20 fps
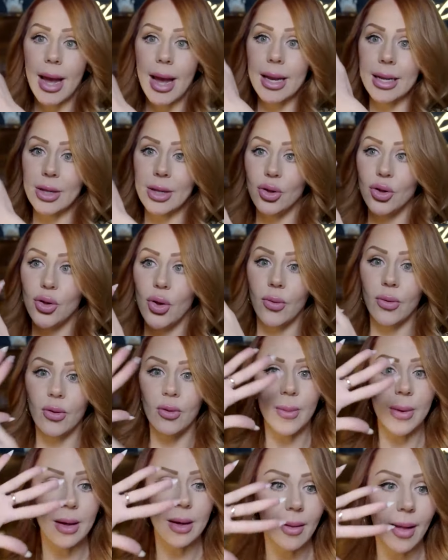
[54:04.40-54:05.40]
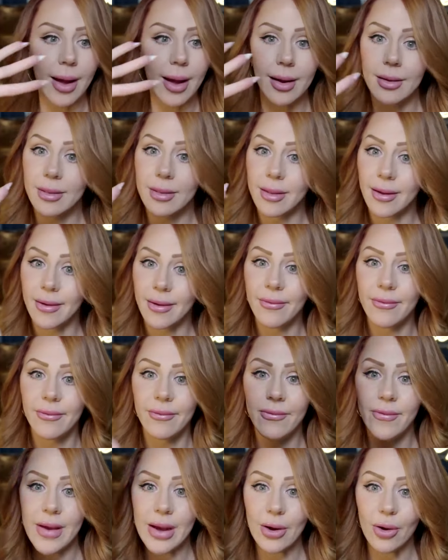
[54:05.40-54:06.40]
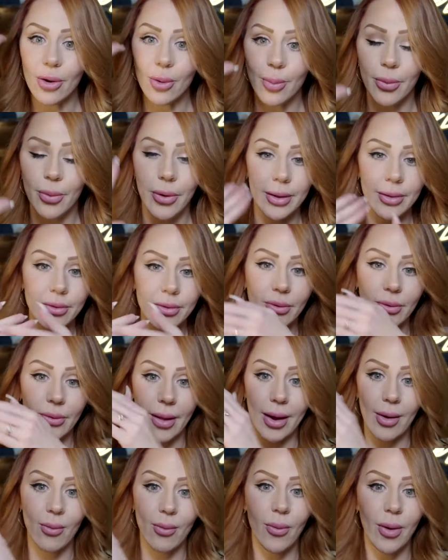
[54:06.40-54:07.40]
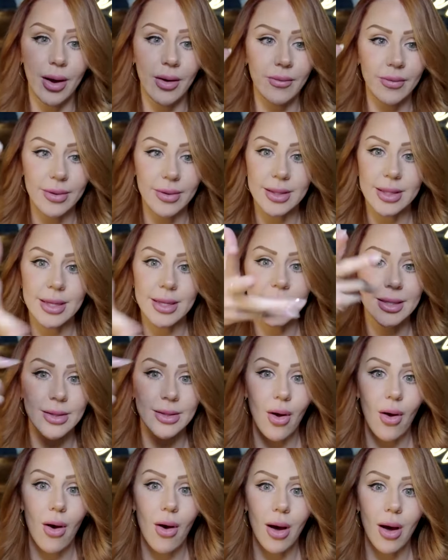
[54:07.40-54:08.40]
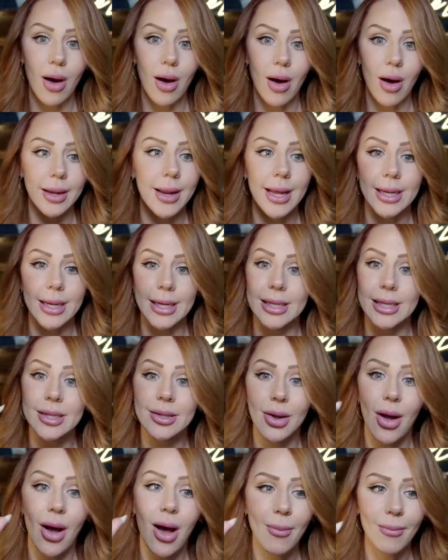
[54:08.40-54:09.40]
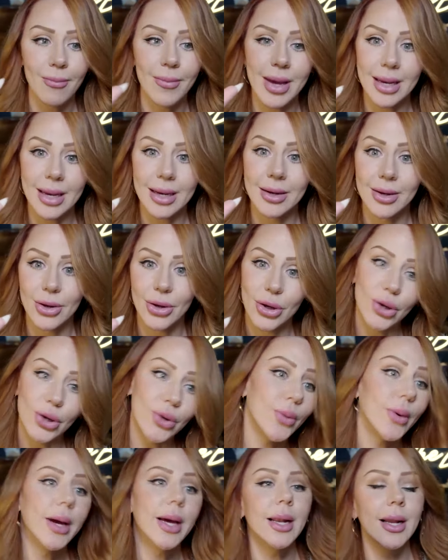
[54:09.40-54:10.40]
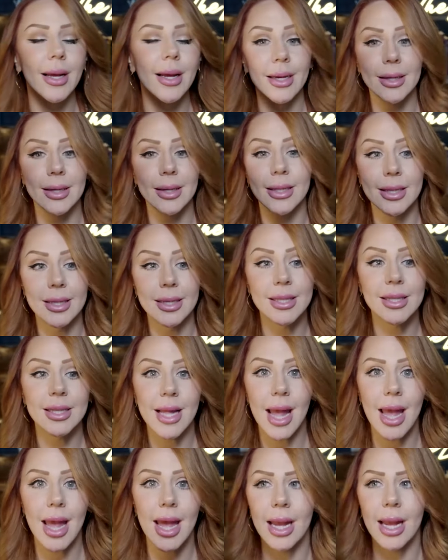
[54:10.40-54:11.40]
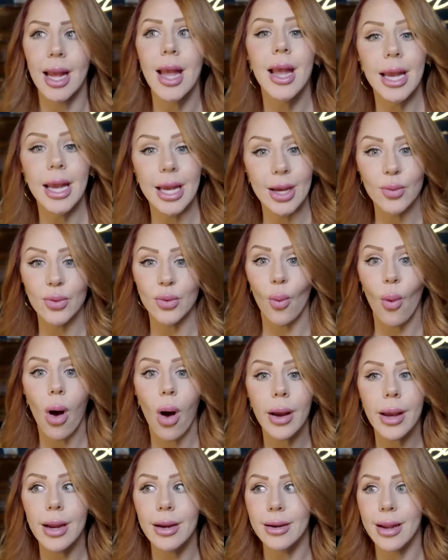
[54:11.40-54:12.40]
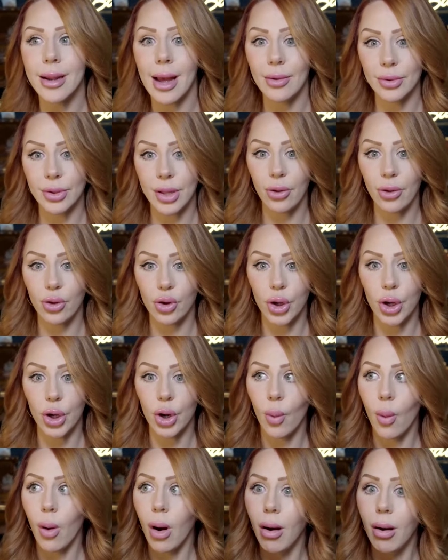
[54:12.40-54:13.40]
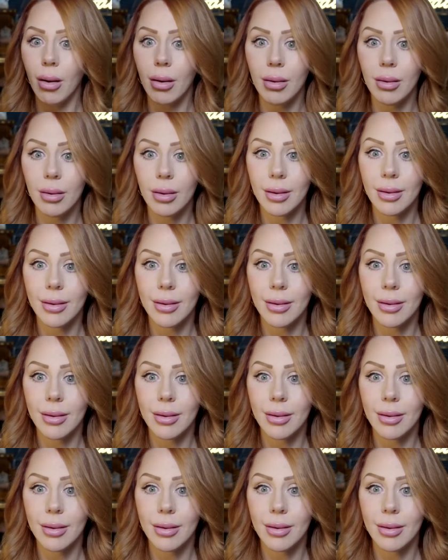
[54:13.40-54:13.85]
and he shows me like the fingerprints or like whatever this is on it, and he's not meaning to do it. And he's saying he was walking down, touching your wall.